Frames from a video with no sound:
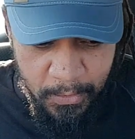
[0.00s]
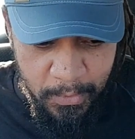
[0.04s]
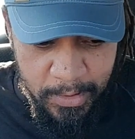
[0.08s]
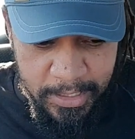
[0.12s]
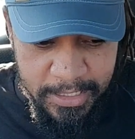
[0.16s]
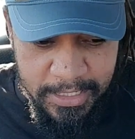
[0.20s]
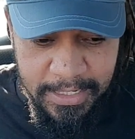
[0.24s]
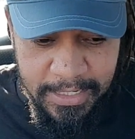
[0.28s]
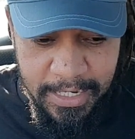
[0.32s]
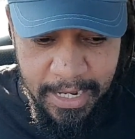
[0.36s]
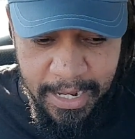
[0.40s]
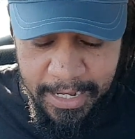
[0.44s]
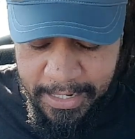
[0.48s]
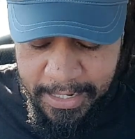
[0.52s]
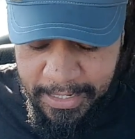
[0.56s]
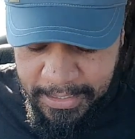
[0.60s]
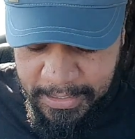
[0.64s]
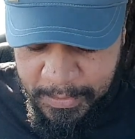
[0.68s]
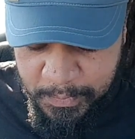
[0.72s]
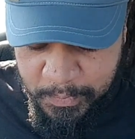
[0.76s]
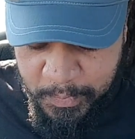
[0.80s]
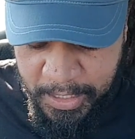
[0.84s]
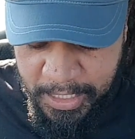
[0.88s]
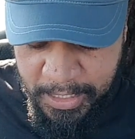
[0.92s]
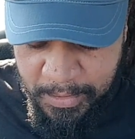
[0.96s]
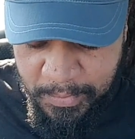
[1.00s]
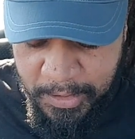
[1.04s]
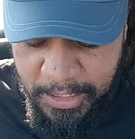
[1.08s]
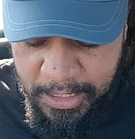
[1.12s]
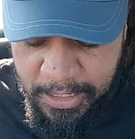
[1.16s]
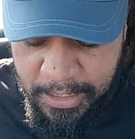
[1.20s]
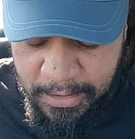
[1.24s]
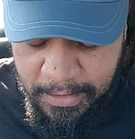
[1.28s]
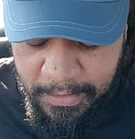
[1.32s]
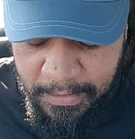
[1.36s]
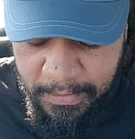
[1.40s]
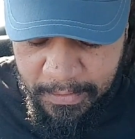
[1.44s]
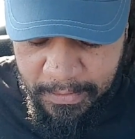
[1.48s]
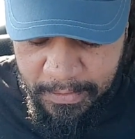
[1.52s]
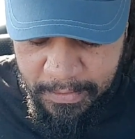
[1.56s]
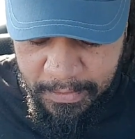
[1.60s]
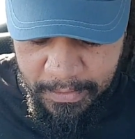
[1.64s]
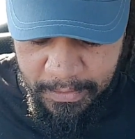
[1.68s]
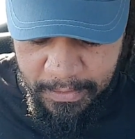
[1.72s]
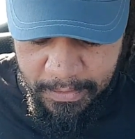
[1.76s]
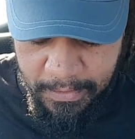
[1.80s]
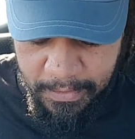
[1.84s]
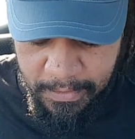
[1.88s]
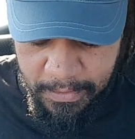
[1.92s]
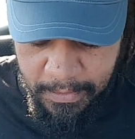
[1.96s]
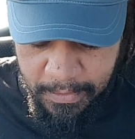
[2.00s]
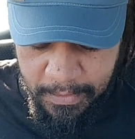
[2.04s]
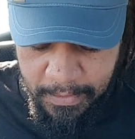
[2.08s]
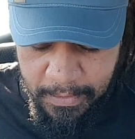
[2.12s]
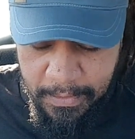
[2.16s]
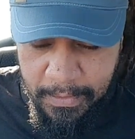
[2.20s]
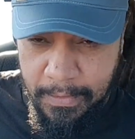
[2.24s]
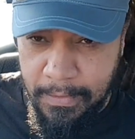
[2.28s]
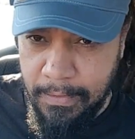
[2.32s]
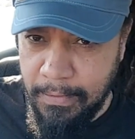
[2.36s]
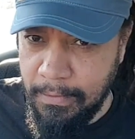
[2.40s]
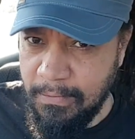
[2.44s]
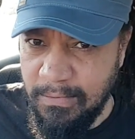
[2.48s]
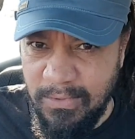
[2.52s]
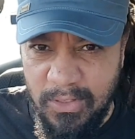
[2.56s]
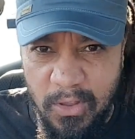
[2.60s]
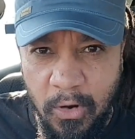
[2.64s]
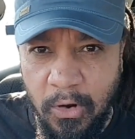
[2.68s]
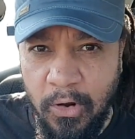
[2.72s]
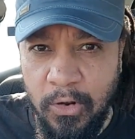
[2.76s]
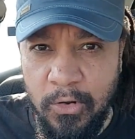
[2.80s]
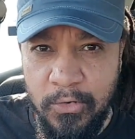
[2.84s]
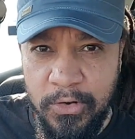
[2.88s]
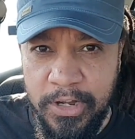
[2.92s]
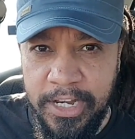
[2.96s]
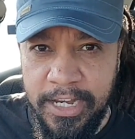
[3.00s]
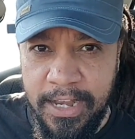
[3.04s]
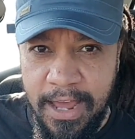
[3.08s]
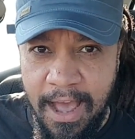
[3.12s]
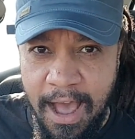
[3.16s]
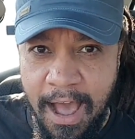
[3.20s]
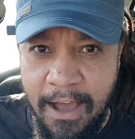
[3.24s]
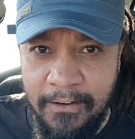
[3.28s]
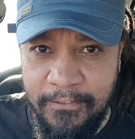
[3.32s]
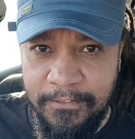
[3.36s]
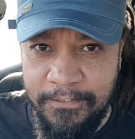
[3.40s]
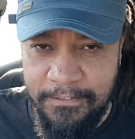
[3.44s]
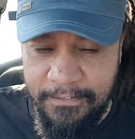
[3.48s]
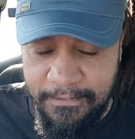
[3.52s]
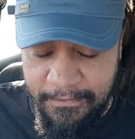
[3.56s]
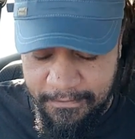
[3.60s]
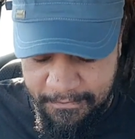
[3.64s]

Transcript: what's Saeed's PB? Not good enough.